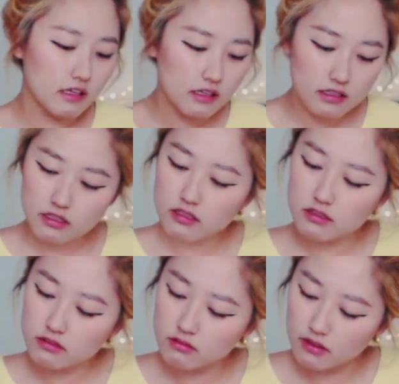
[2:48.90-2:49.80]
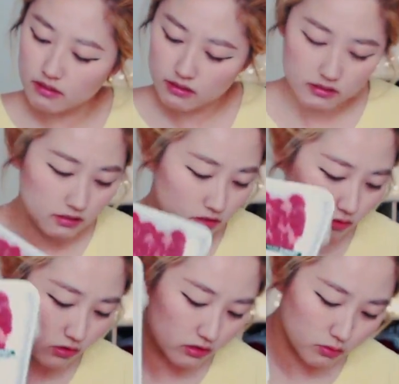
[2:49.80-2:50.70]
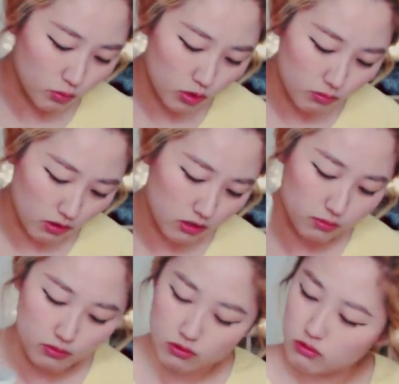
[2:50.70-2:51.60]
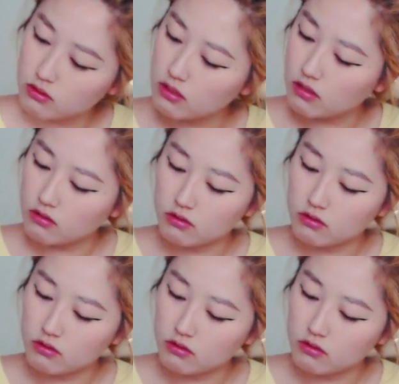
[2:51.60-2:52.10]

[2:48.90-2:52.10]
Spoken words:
and I think this one is more marbled.